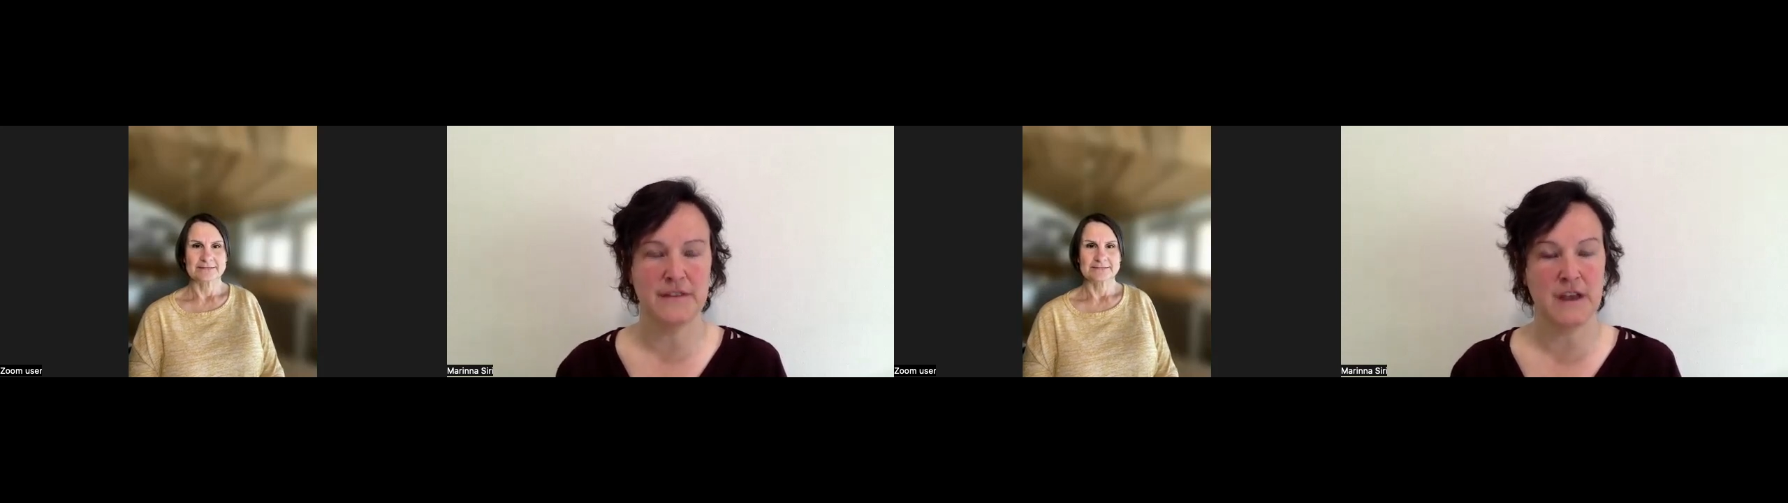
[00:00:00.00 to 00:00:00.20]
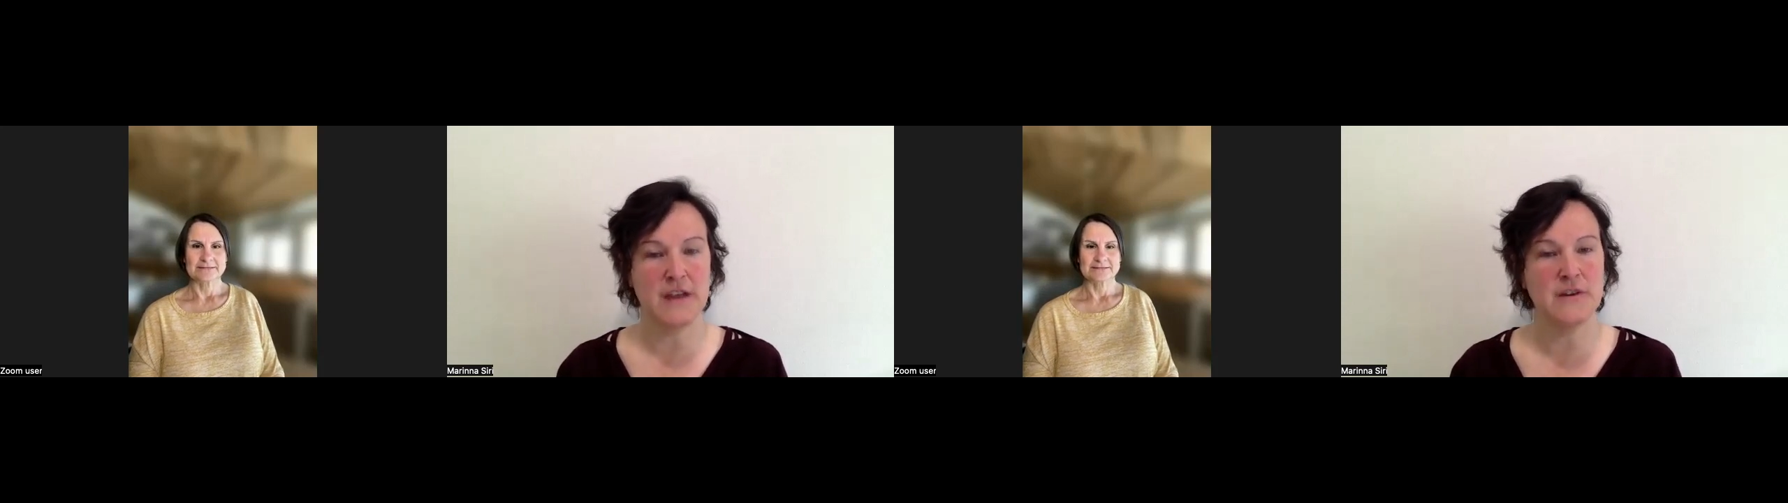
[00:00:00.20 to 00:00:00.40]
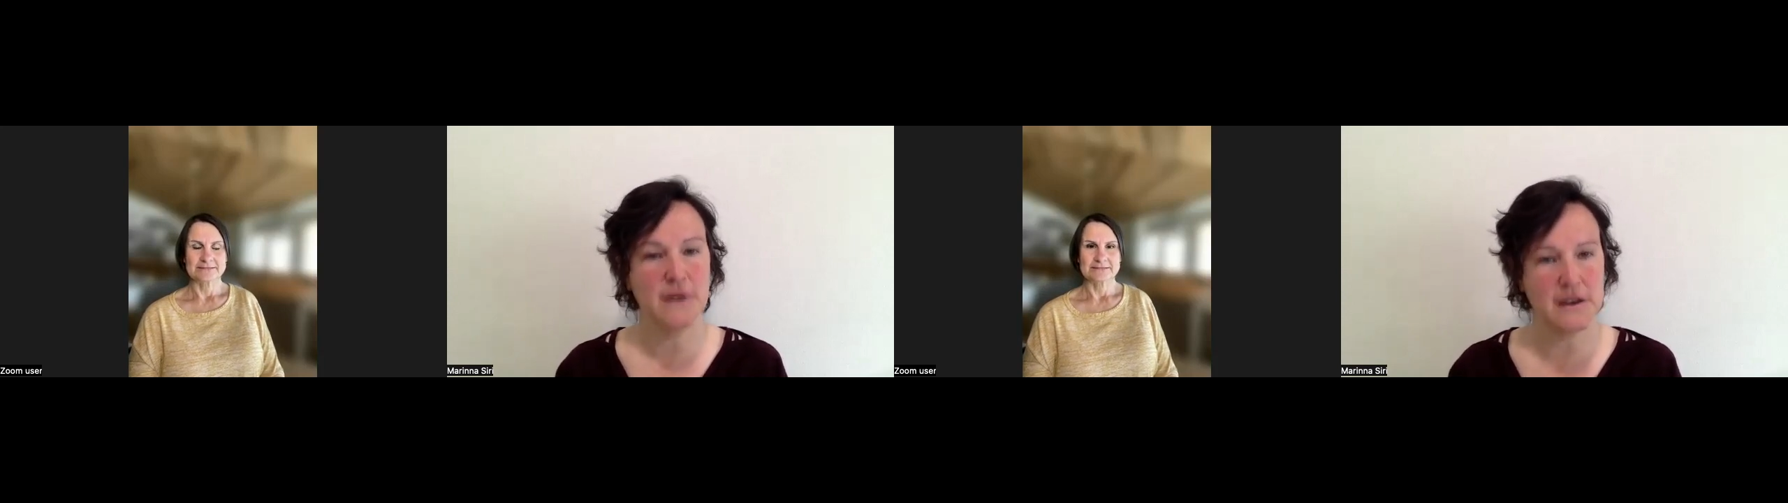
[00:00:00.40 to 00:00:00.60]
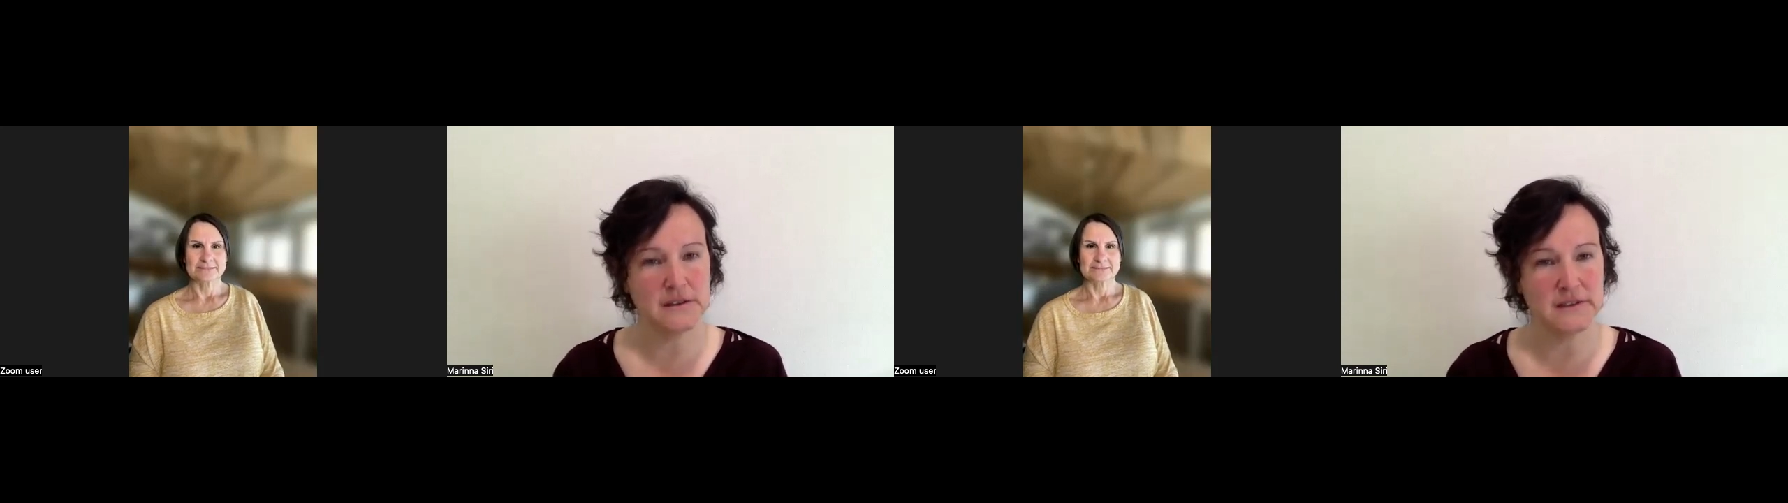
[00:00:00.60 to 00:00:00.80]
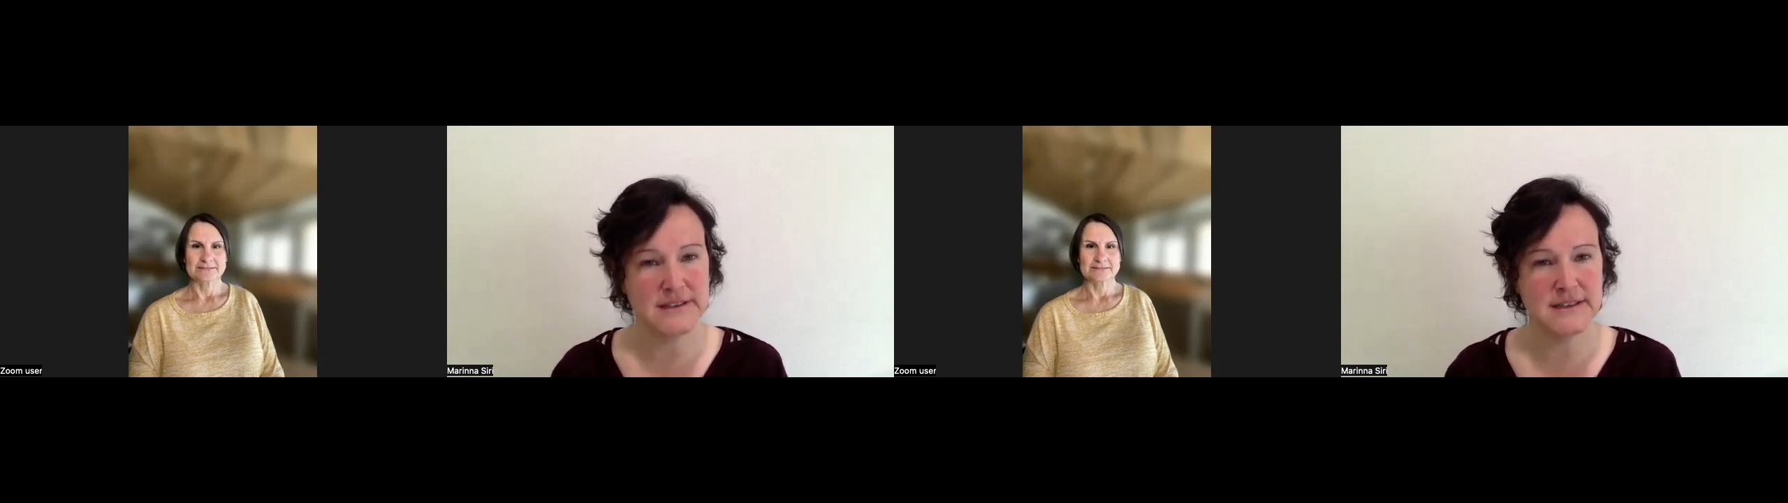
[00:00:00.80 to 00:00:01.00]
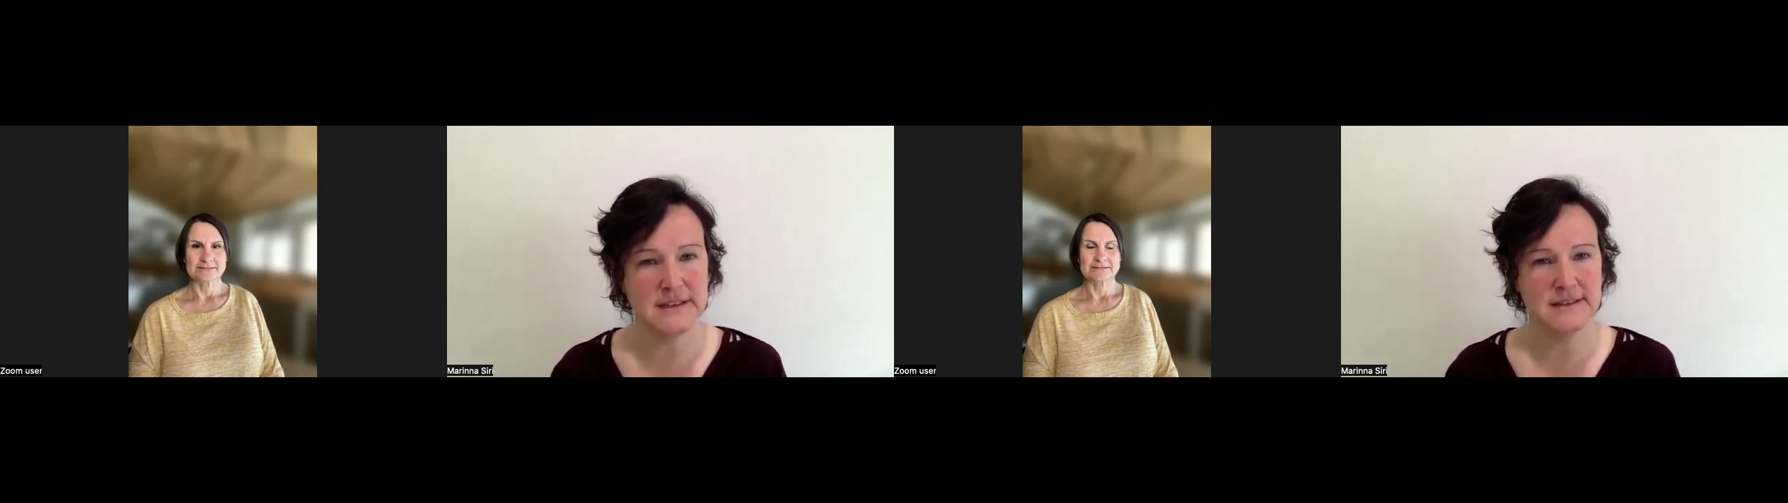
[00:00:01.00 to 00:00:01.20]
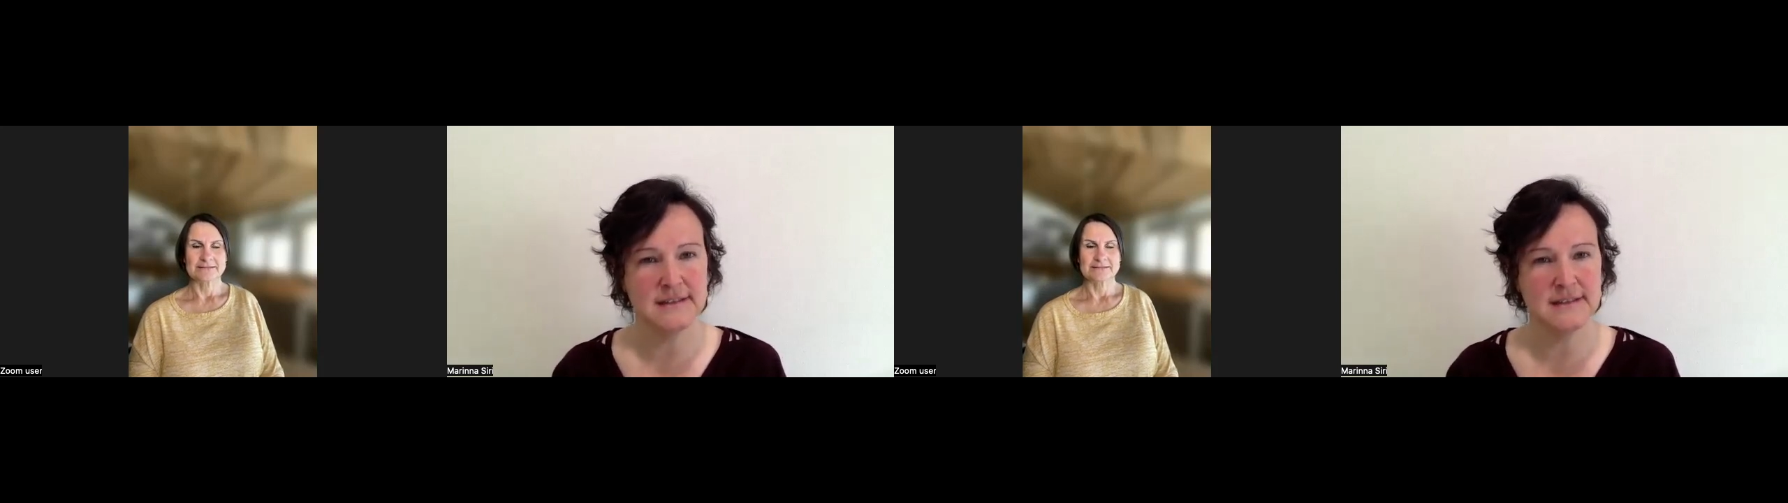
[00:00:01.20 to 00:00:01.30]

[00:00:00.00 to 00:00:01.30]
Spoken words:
that I know how to listen,